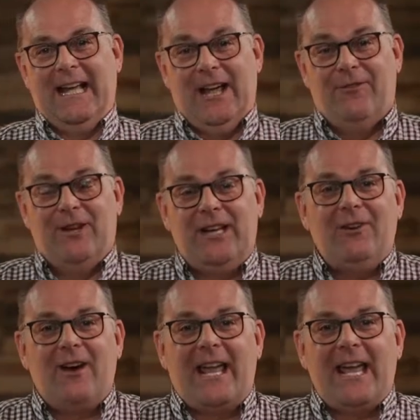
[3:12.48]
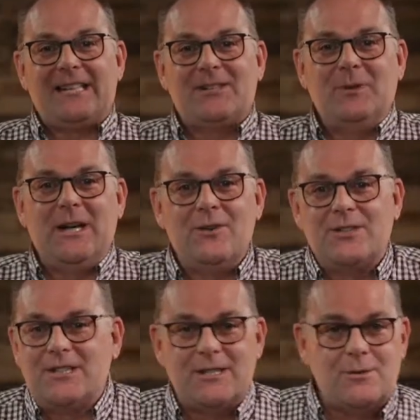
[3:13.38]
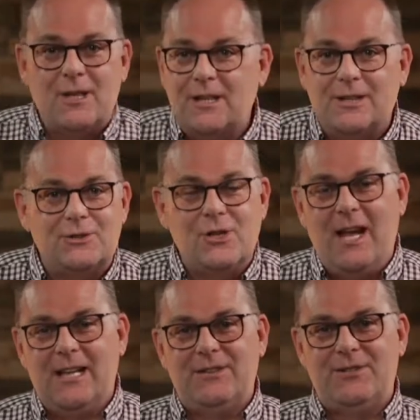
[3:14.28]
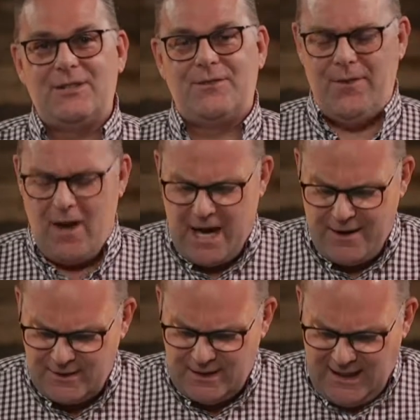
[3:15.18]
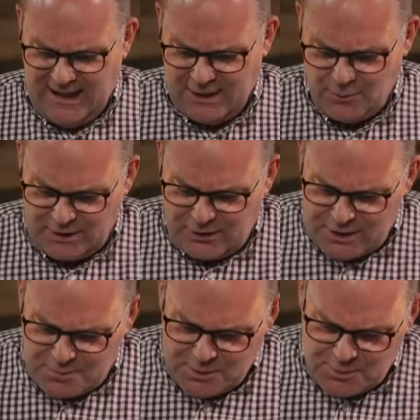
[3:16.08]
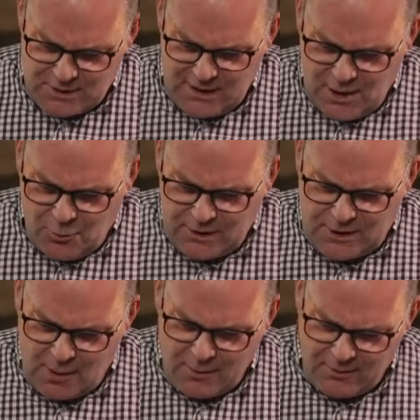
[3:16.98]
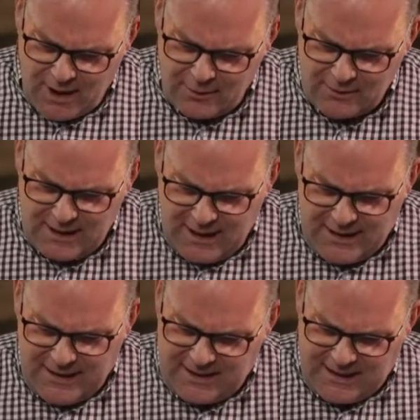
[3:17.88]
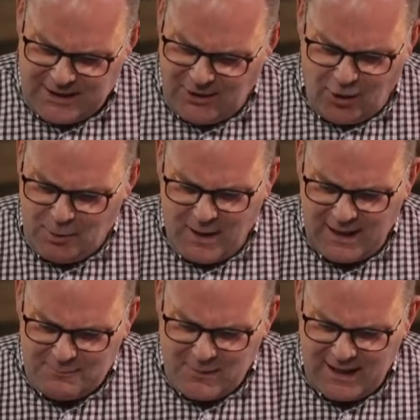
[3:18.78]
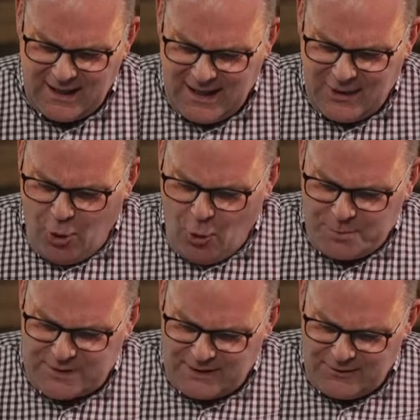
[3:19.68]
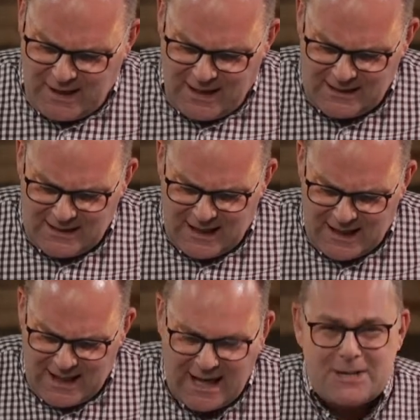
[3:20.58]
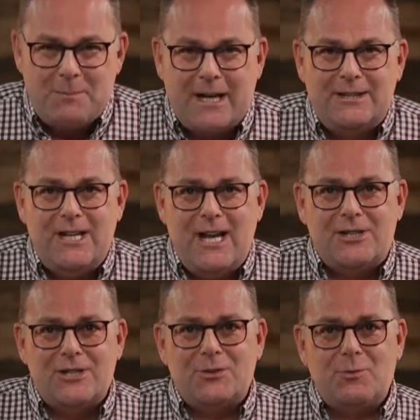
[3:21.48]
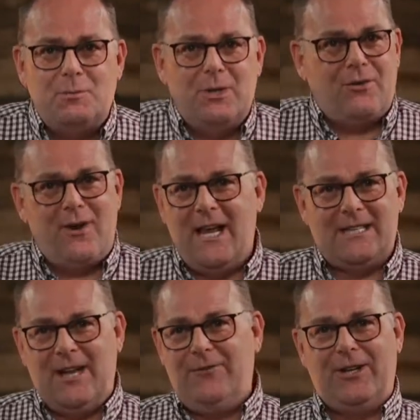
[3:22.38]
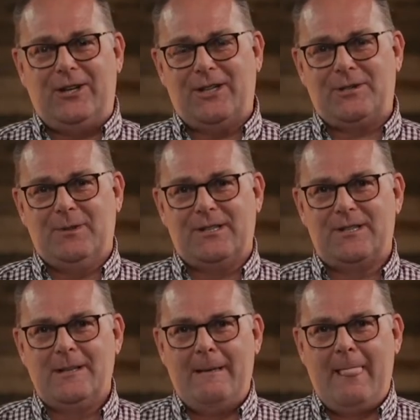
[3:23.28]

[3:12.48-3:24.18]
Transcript: year, I guess, since I was a little child of just five, and when Christmas would come around, then all my hopes and expectations would be raised every Christmas.